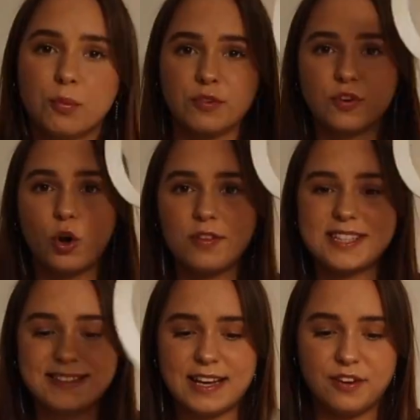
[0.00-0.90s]
We've got the
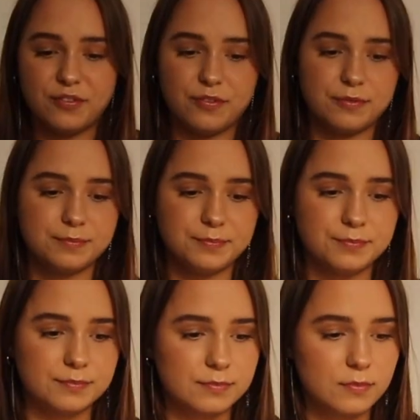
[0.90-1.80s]
sieve,
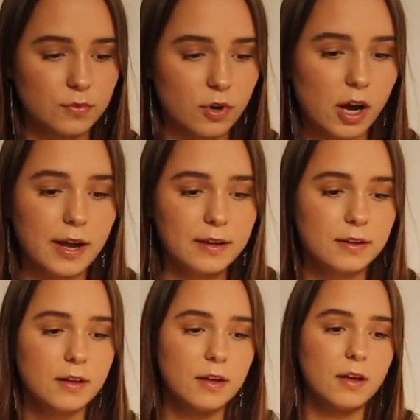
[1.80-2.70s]
right?
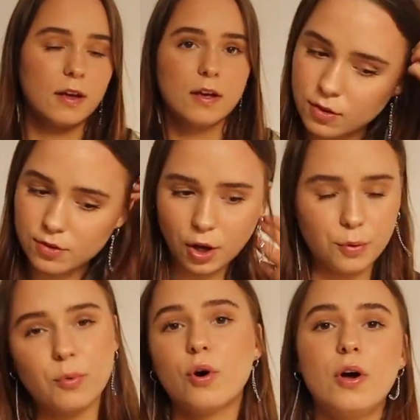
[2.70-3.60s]
So
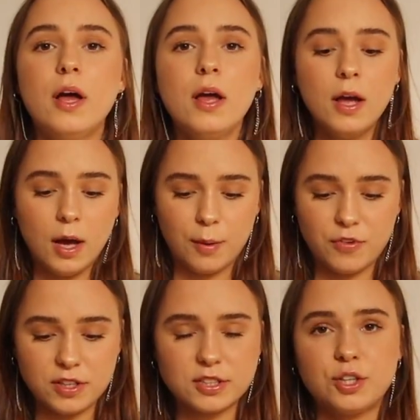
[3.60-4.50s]
what I'm
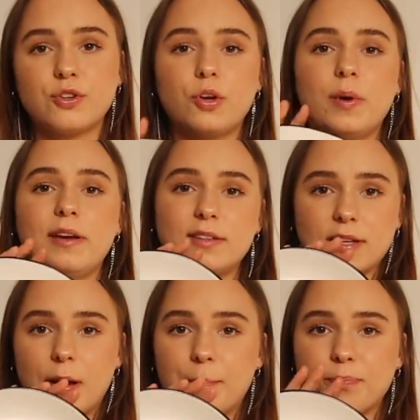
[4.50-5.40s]
first gonna do is
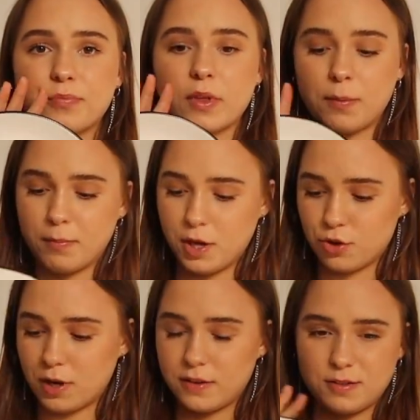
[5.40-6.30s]

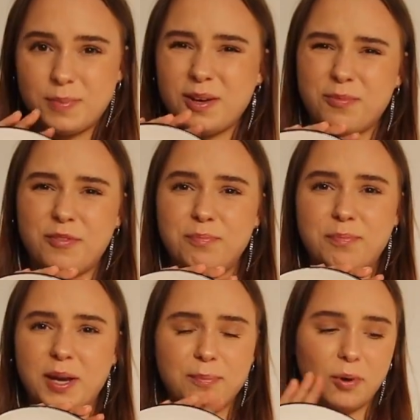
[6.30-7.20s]
measure out. It's a bit of a
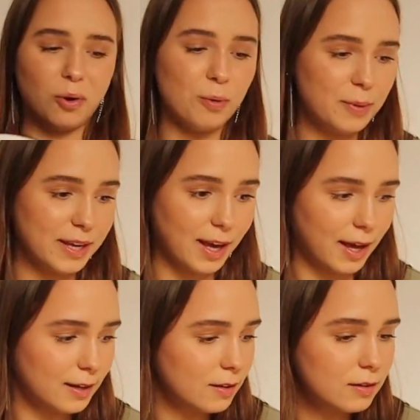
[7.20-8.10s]
big bowl, but
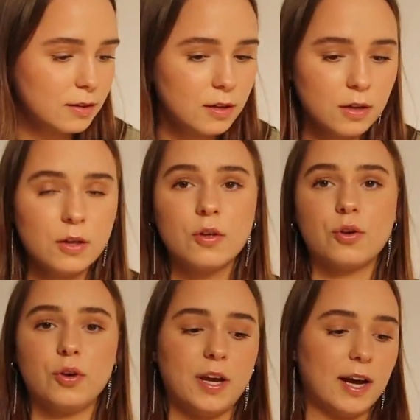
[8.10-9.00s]
again,
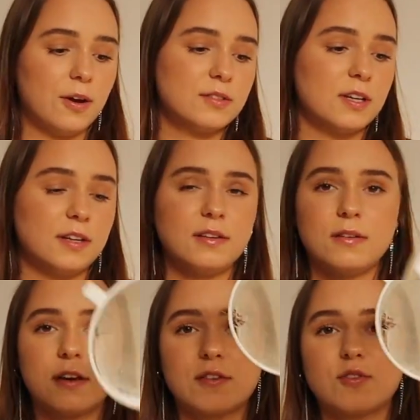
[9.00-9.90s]
uni house, and
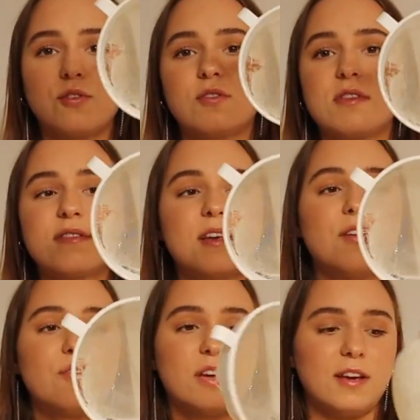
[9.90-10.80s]
excuse the
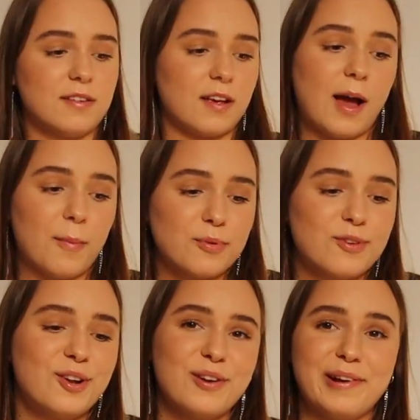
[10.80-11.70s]
sieve, it is
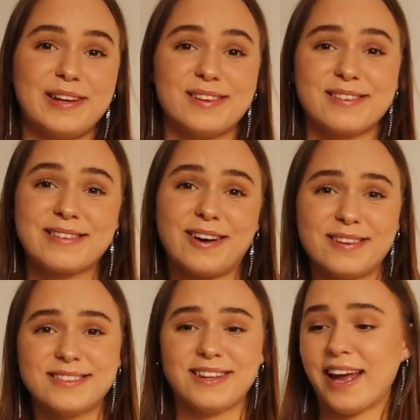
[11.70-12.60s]
absolutely
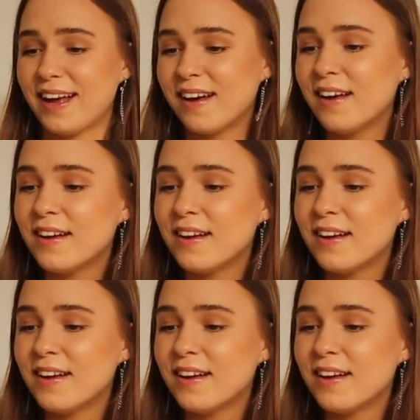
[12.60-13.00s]
disgusting.